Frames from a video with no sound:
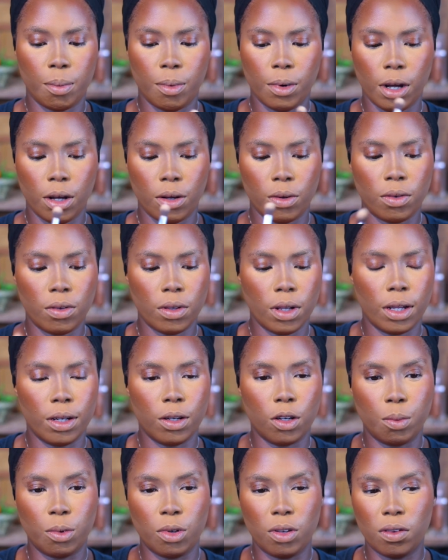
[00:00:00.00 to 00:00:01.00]
brows,
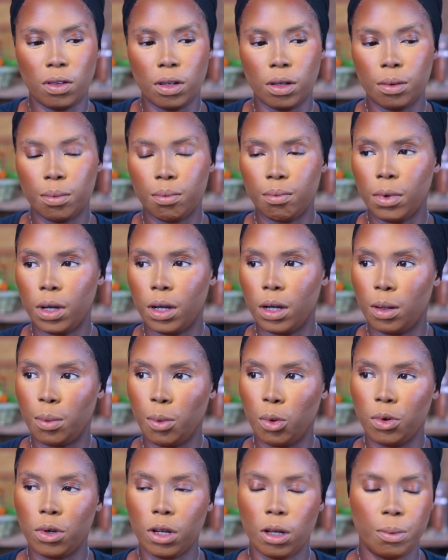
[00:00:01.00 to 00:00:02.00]
and I'll be using
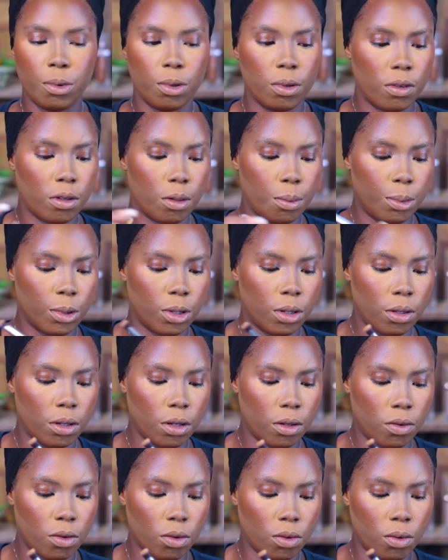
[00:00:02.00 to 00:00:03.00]
Huda Beauty
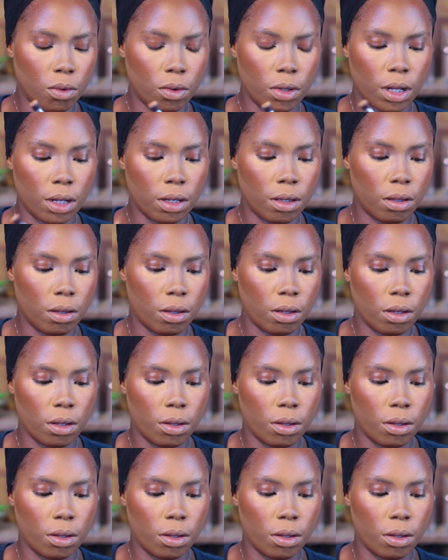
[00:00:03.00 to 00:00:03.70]
Blondie to do that.